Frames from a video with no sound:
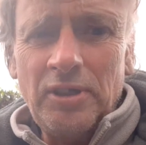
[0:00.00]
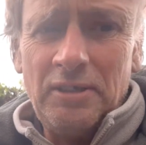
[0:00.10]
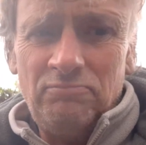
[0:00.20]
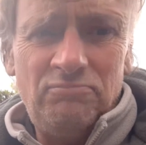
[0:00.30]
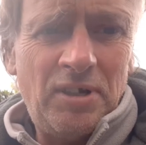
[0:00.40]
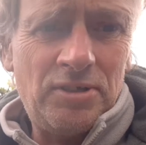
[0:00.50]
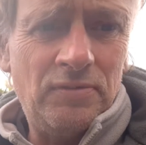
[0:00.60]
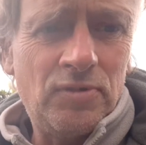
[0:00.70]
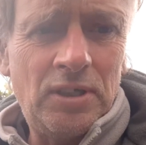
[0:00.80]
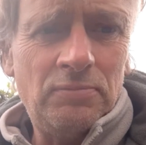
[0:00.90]
get
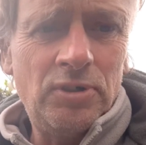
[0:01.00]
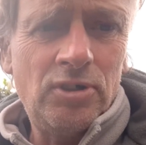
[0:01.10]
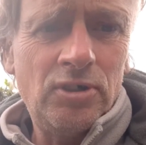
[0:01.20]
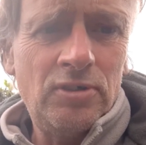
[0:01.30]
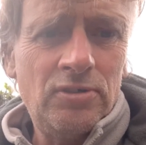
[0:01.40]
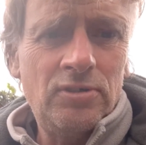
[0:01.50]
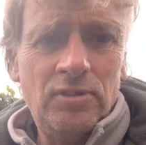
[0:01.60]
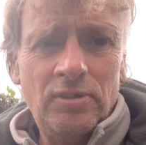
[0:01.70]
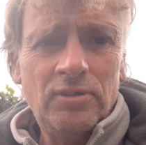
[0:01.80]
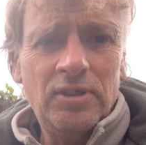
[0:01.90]
massive temperatures,
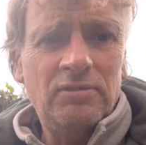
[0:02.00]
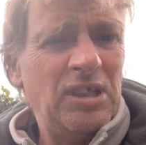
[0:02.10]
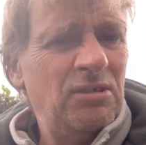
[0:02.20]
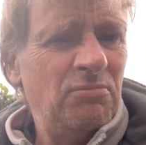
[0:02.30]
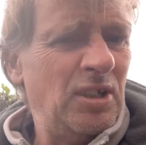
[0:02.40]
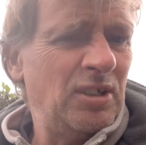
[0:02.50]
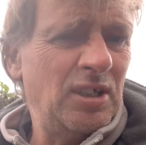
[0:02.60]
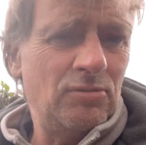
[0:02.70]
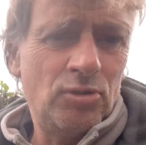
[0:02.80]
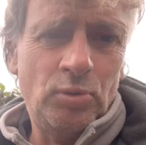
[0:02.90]
you might
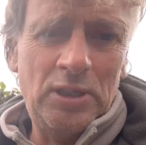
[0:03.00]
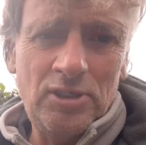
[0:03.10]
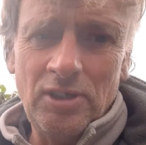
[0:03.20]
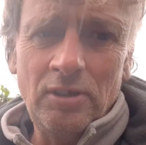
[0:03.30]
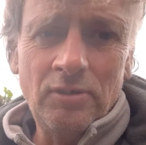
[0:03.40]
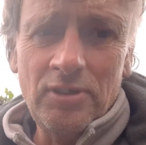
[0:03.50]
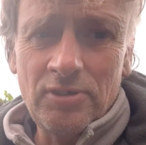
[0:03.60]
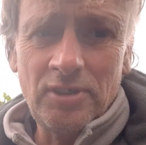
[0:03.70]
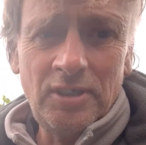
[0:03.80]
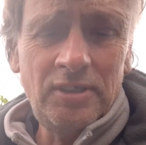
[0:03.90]
get 20 degrees
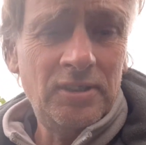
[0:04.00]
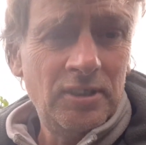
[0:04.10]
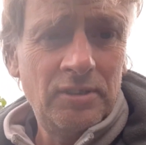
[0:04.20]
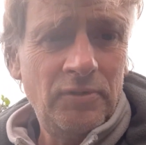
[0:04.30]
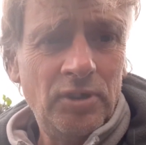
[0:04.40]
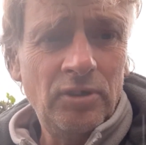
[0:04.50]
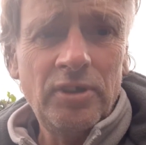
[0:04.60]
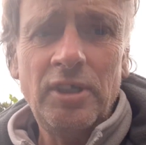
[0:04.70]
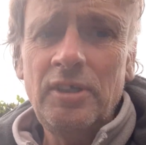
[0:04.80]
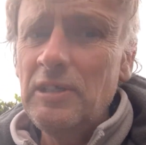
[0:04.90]
C, you're
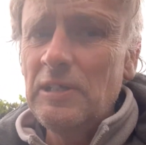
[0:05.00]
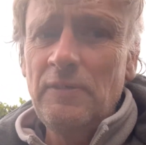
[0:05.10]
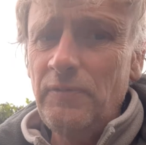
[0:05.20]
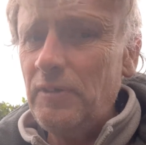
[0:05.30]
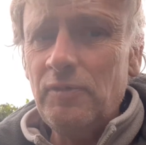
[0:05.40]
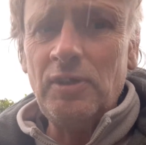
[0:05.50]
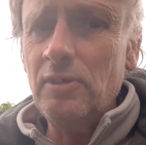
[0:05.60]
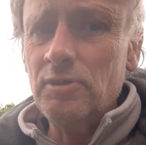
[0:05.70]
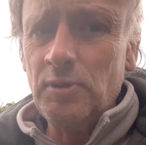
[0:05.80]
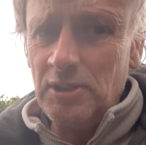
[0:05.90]
lucky. 15
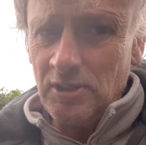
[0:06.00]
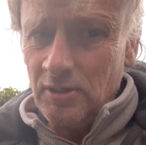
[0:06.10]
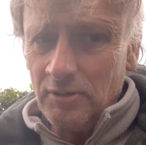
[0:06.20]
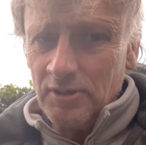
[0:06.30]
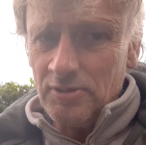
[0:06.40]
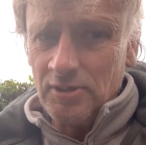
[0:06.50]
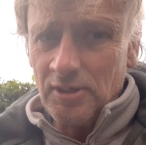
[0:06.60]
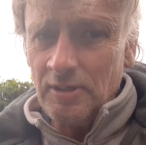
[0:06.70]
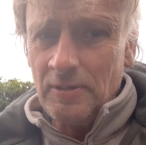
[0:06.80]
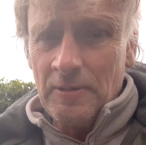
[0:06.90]
to 20 degrees
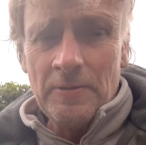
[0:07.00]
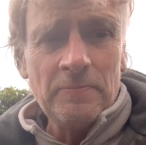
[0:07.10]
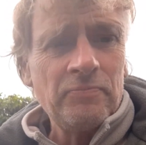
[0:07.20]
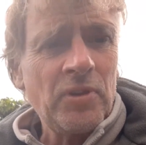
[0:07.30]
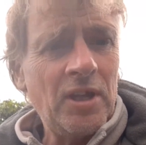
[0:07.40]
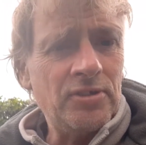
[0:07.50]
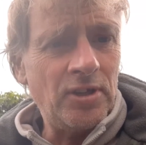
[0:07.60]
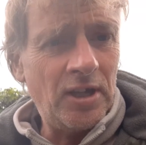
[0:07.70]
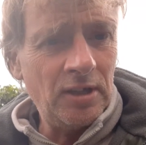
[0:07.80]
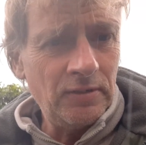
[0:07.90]
C is a
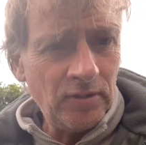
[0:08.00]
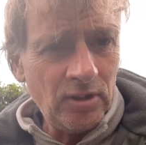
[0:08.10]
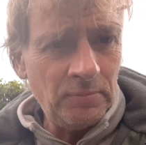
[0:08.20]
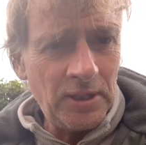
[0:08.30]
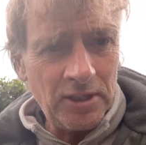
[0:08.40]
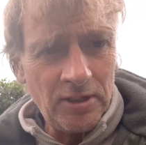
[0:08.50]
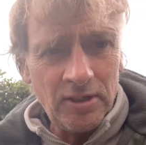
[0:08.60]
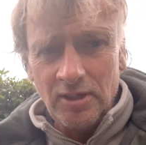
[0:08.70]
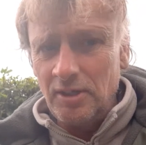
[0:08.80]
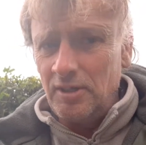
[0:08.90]
hell of a lot better
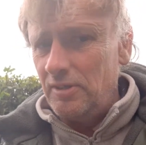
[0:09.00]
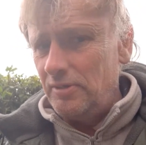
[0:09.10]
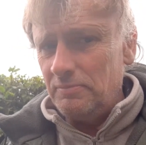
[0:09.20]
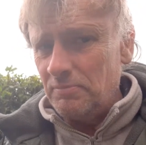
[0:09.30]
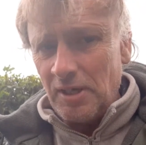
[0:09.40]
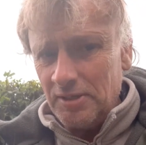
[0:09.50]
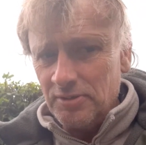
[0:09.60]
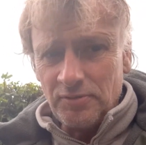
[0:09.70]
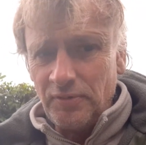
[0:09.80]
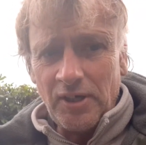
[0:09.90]
than
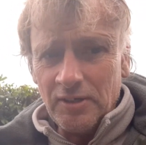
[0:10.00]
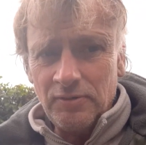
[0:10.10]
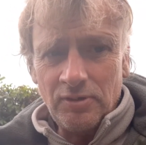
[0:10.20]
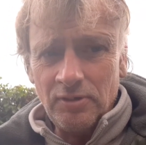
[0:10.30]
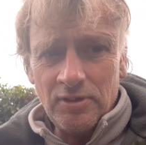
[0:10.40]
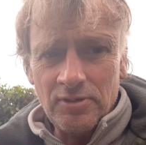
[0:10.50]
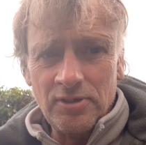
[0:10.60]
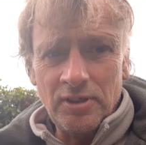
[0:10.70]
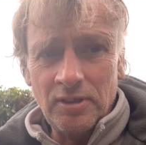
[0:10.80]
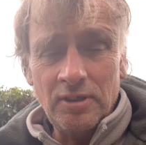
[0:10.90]
-5 degrees
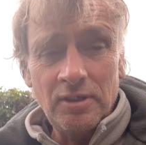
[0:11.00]
C,